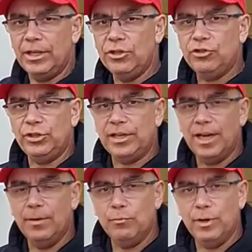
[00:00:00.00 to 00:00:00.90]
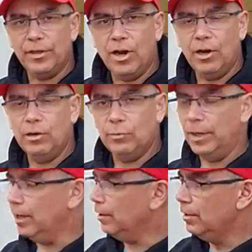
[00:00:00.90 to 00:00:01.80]
they usually come with
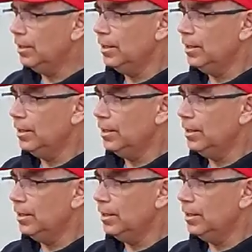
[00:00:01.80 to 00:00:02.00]
hardware